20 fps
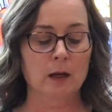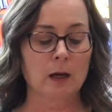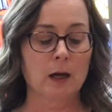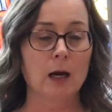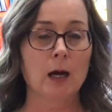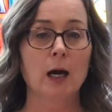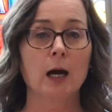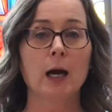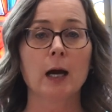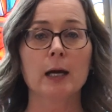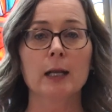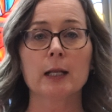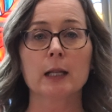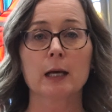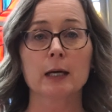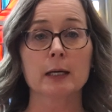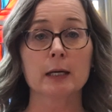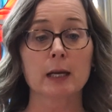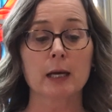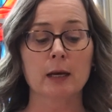A
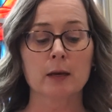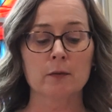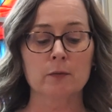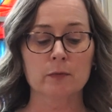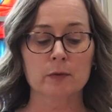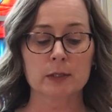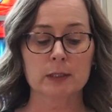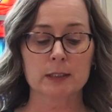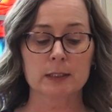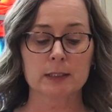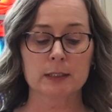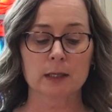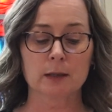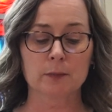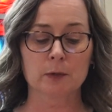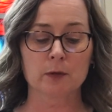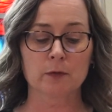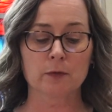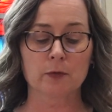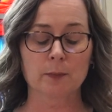highlight every
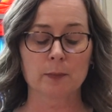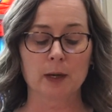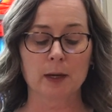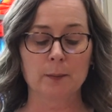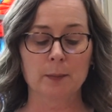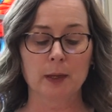summer for my